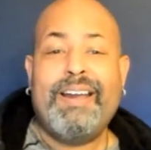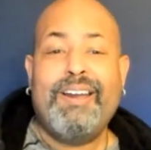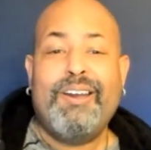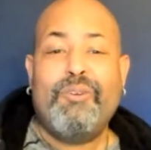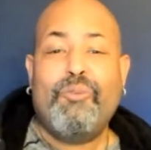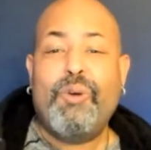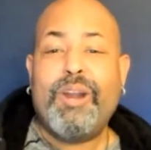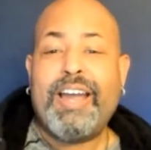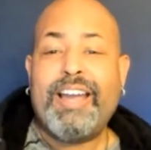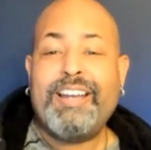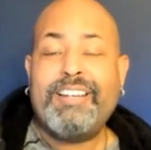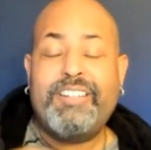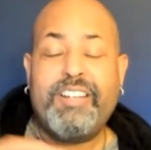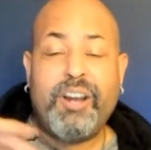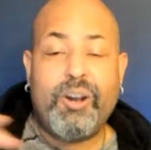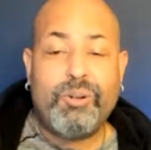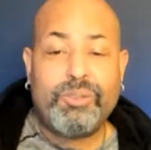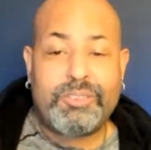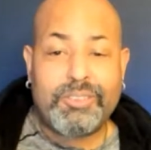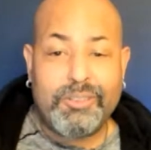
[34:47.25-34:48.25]
When I
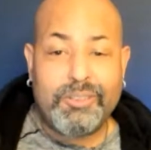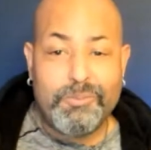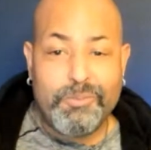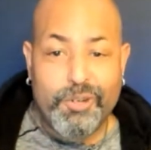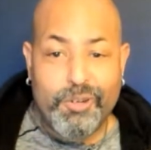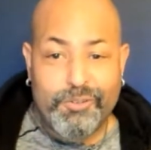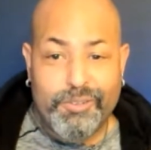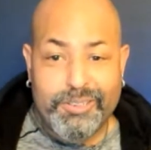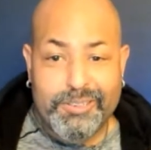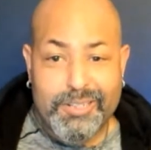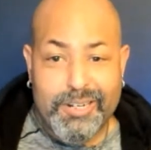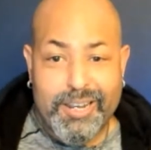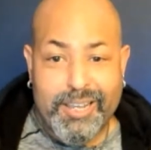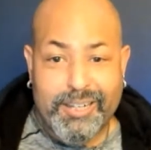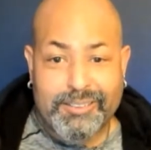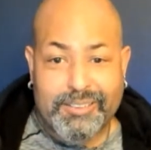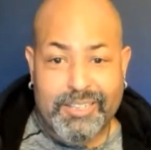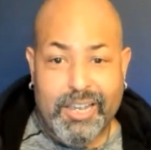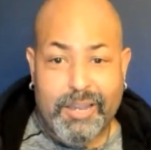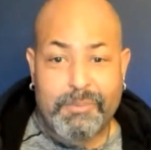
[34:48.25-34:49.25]
go to the movies the next
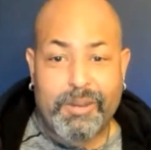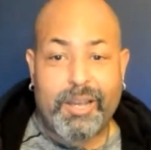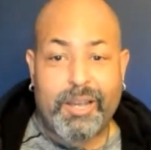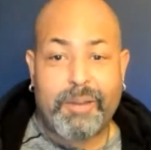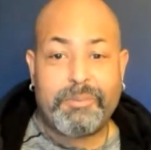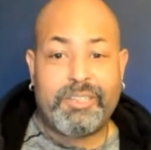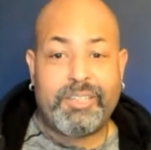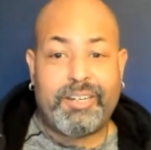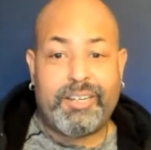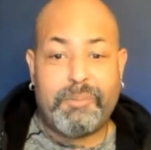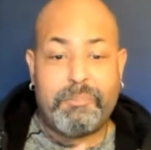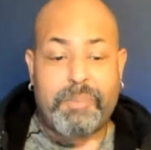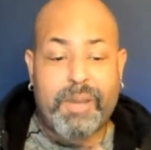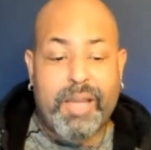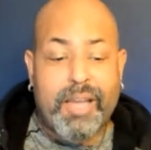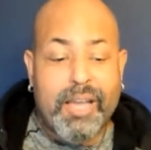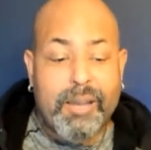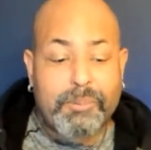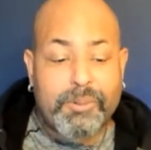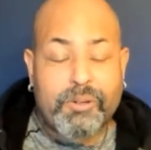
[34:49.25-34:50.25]
time, I'm getting
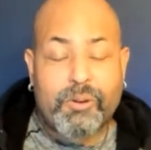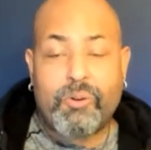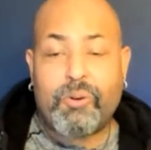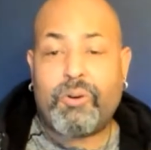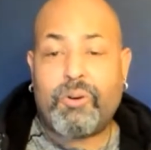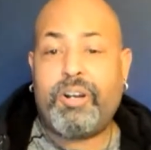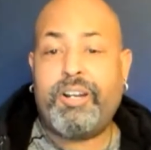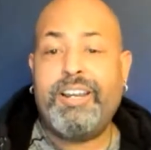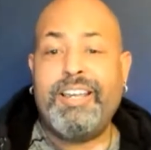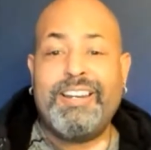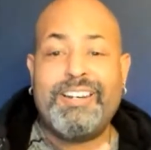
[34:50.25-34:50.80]
popcorn.